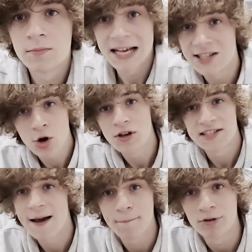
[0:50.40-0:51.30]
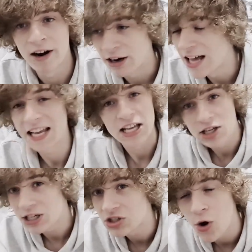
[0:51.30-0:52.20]
It's only temporary. Like,
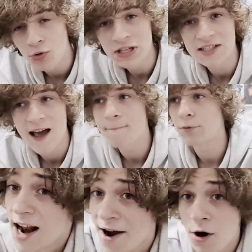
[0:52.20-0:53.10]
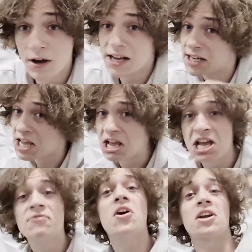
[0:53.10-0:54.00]
it's only temporary. I know,
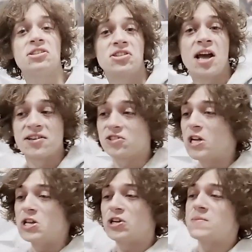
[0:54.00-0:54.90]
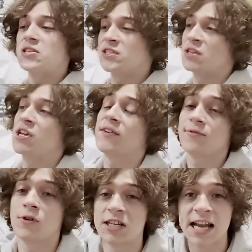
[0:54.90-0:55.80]
it fucking sucks. You're gonna be sitting there
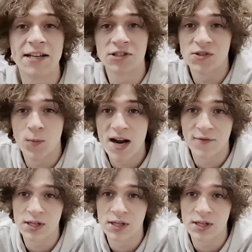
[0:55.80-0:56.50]
for days just waiting